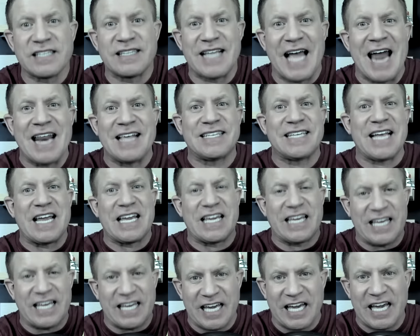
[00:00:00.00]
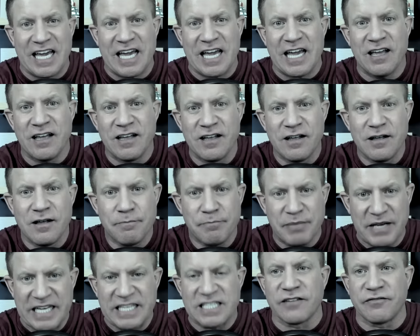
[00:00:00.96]
That is a key
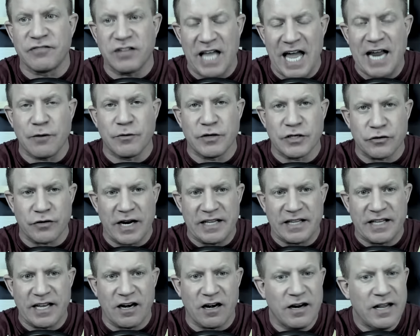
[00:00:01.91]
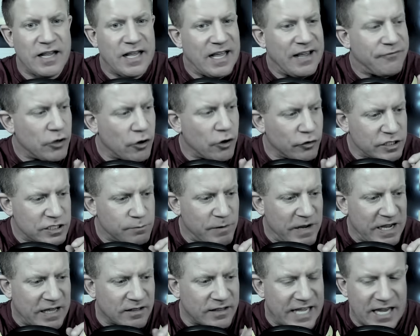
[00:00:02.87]
piece of language right there. If you don't
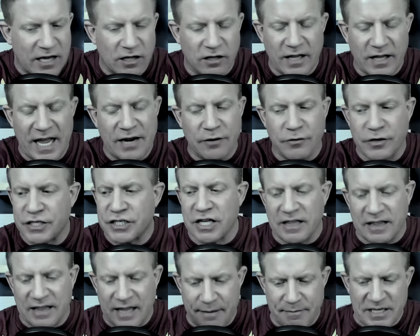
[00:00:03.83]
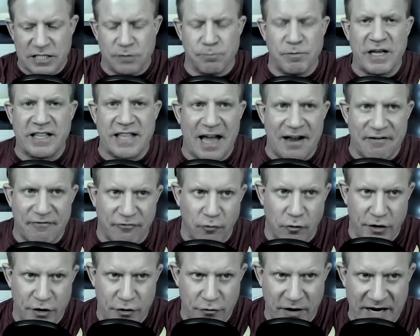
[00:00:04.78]
speak legal language, let me speak that
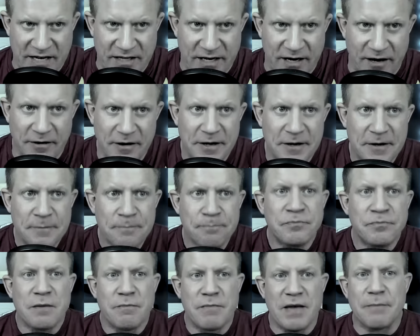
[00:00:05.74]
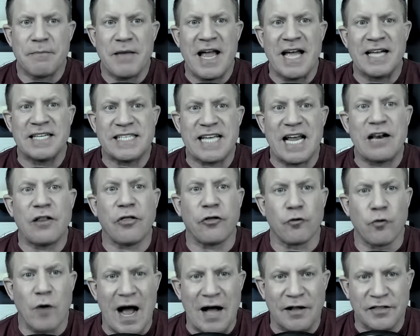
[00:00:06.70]
for you right there. McMahon said,
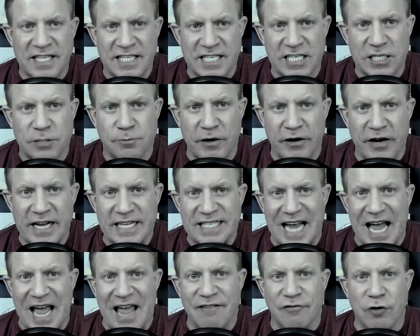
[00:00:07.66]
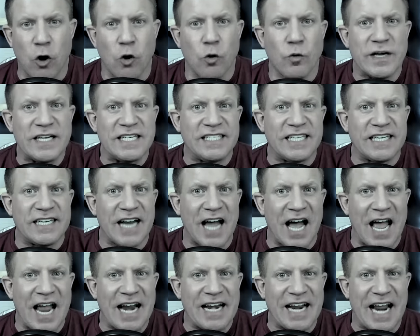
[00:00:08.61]
throughout this experience, I have always
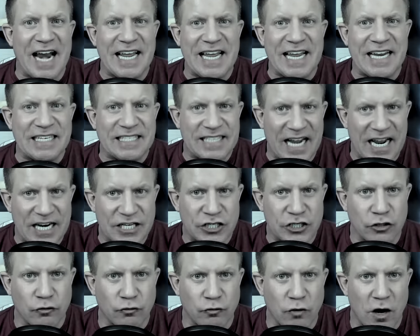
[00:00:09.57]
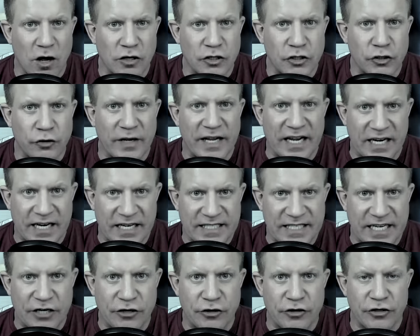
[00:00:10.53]
denied any intentional wrongdoing and
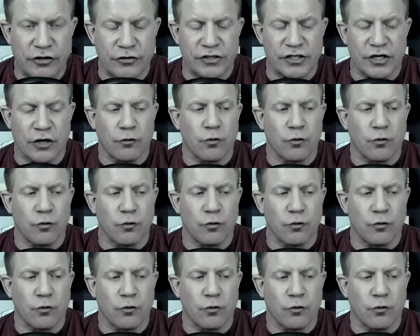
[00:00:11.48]
continue to do so.